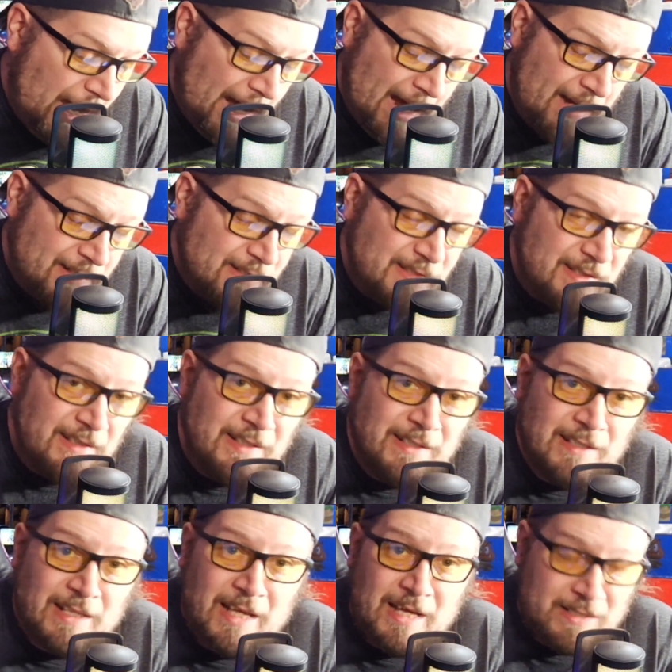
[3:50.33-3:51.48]
honestly
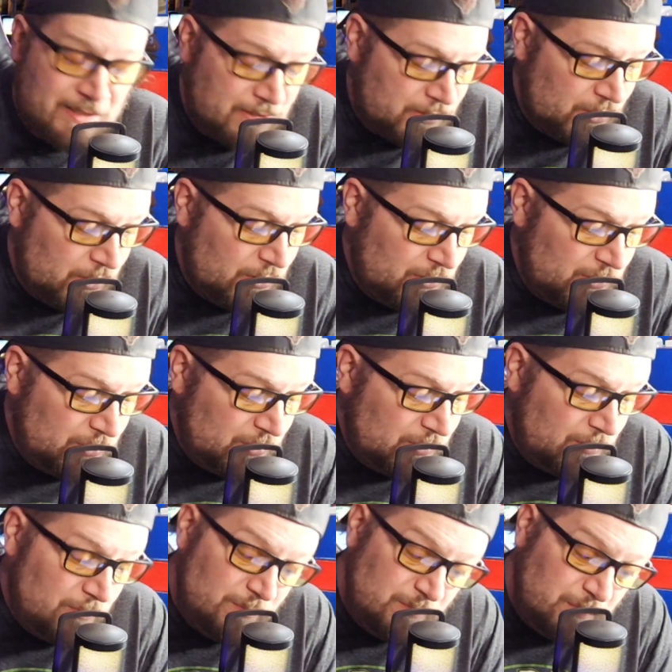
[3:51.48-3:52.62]
last
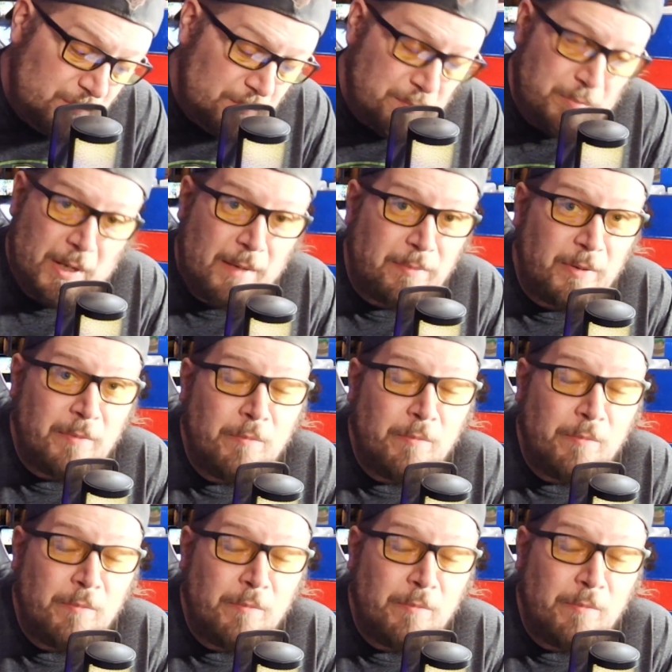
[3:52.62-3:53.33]
probably